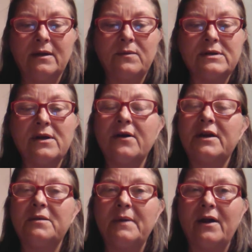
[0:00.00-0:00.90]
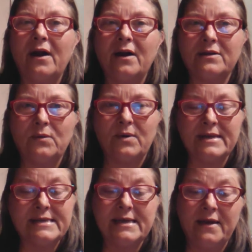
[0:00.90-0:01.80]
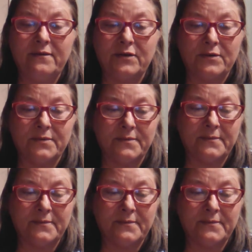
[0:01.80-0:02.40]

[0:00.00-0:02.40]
We're talking about our Lord and Savior.